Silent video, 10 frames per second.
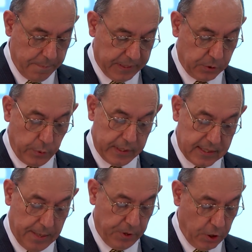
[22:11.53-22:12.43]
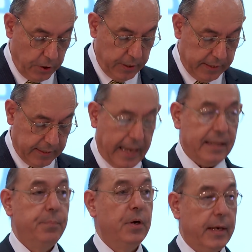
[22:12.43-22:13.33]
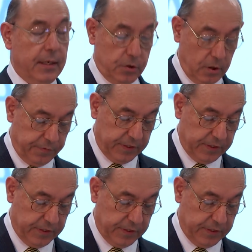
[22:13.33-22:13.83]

but who ends up earning the admiration